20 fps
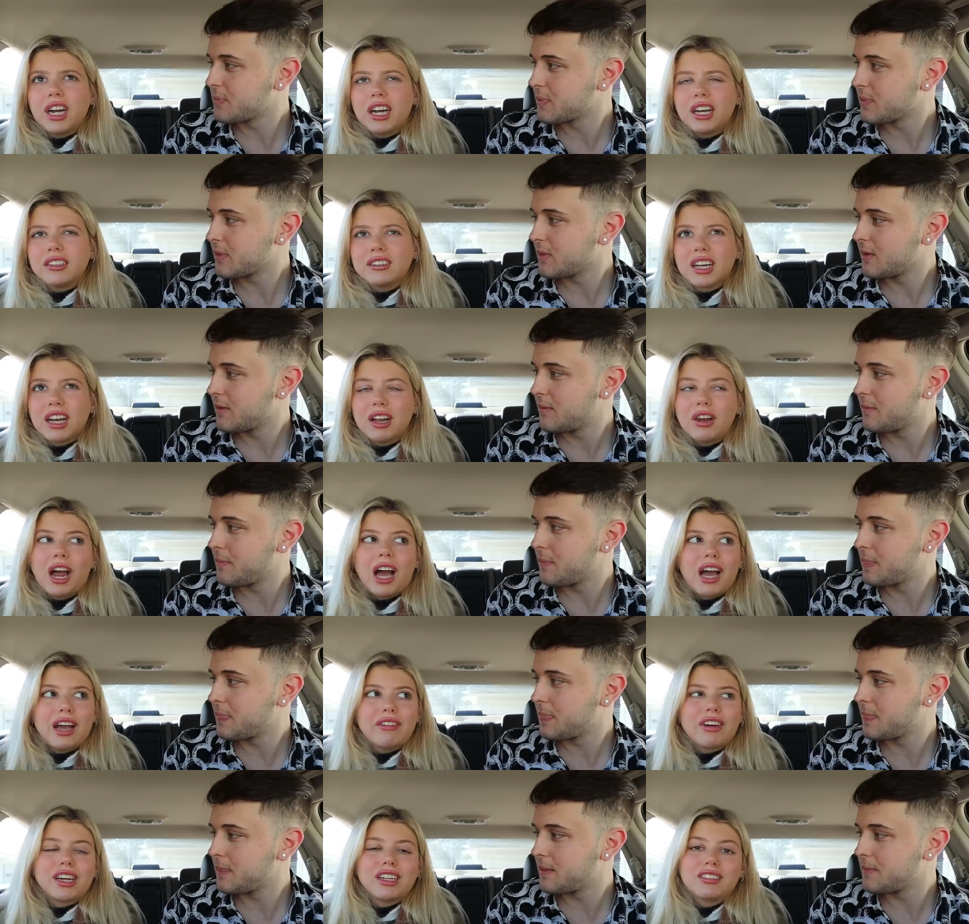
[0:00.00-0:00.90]
Speaker 1: guys. And
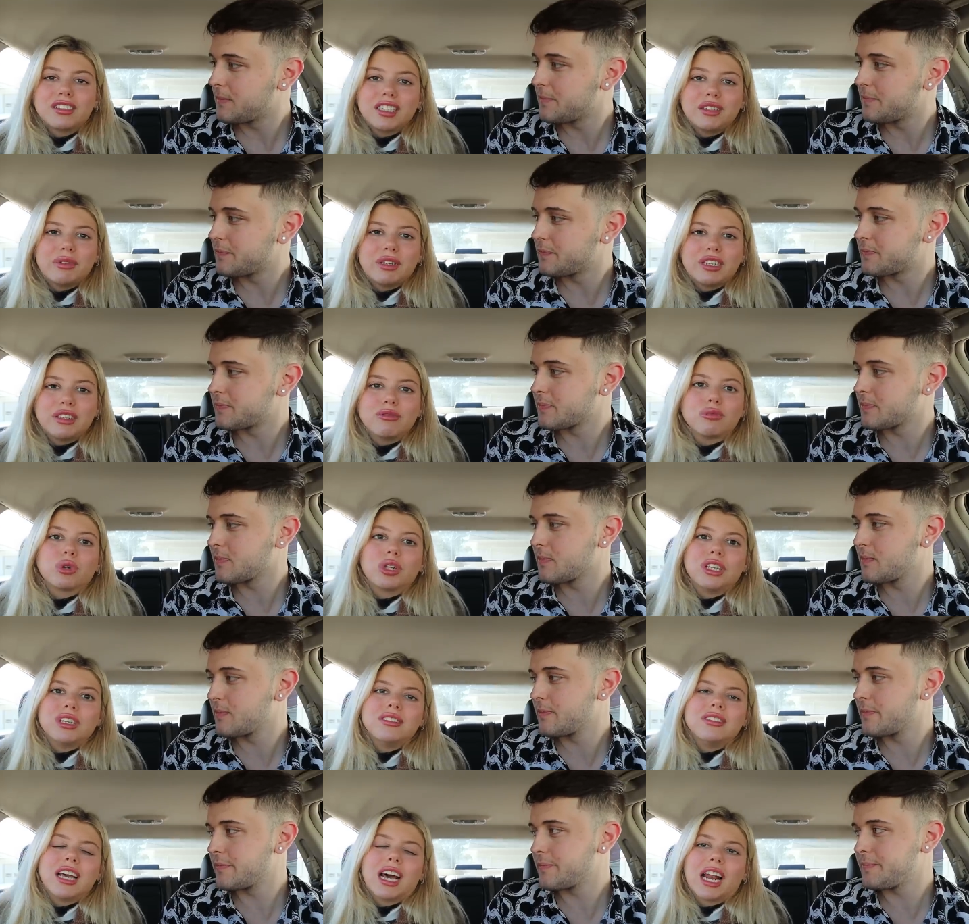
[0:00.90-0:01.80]
I've honestly been
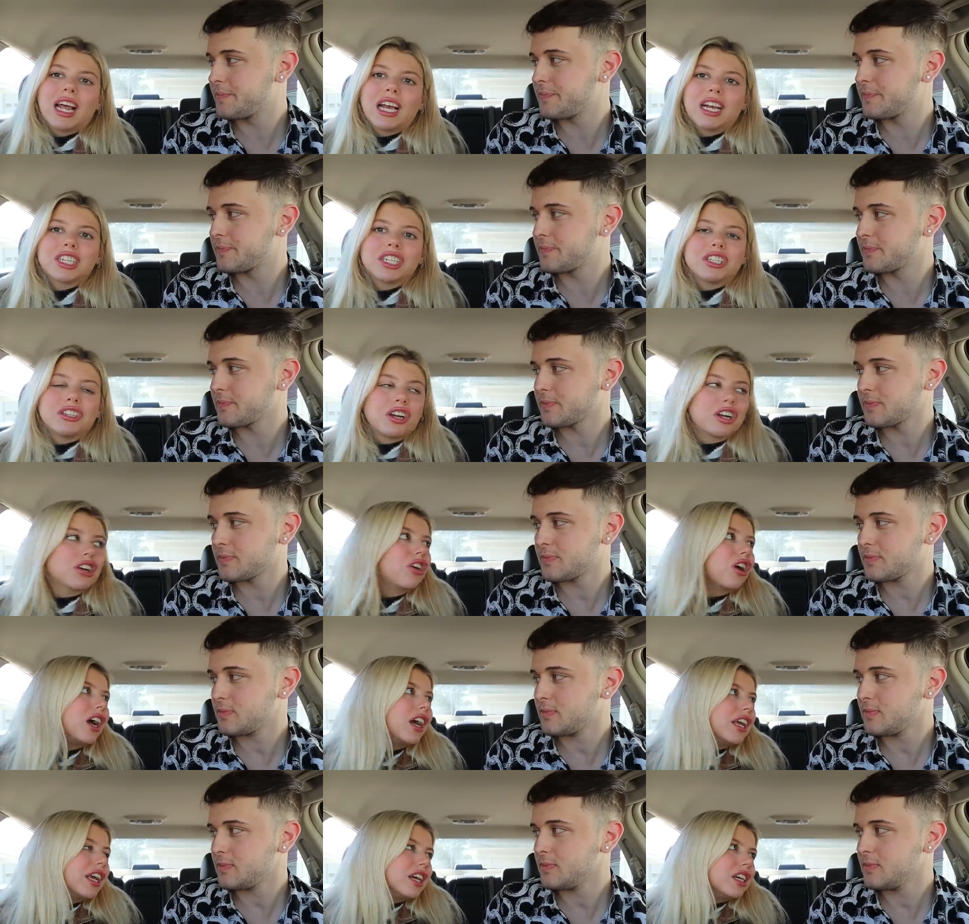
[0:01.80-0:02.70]
really sad. I actually started
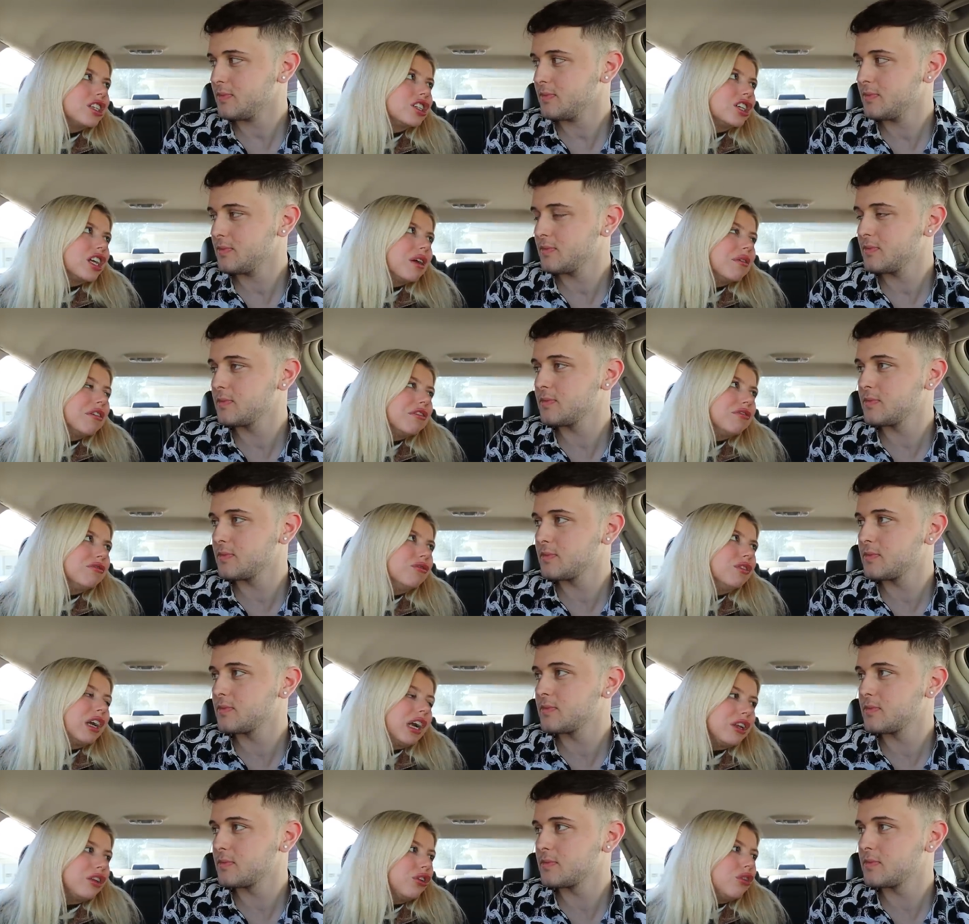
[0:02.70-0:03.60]
crying yesterday But
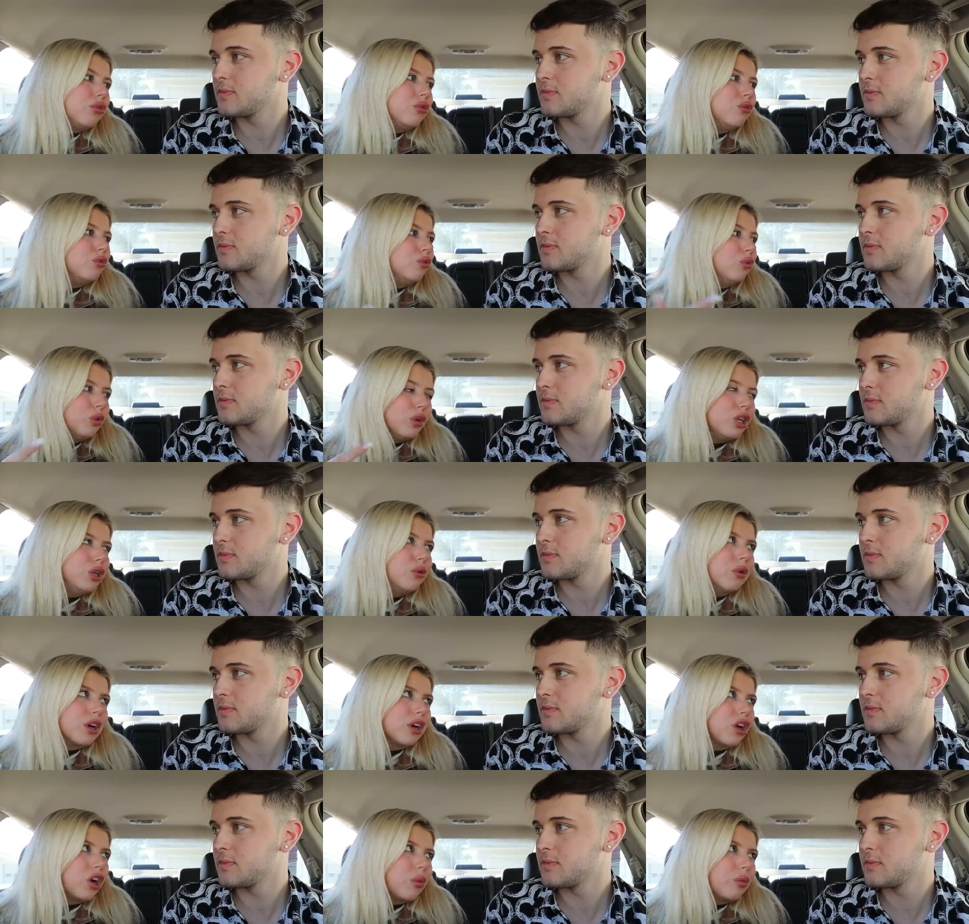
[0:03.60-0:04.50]
when you you
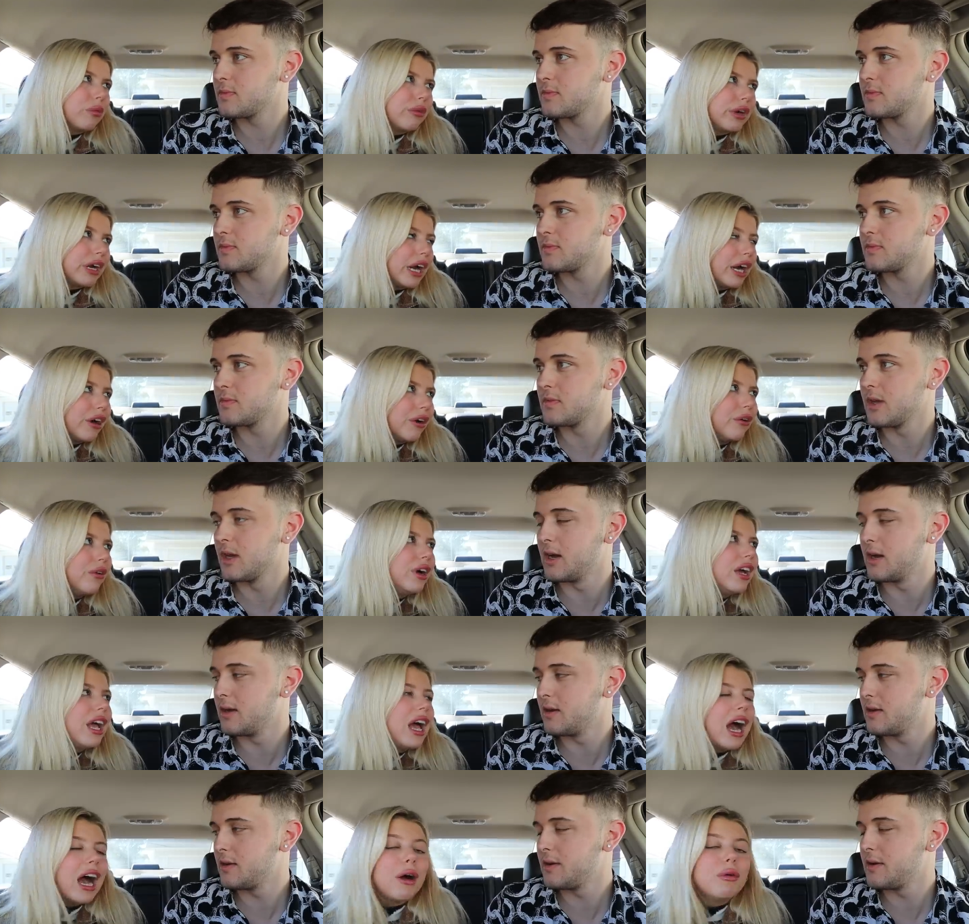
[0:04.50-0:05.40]
weren't home. We were out. Yeah.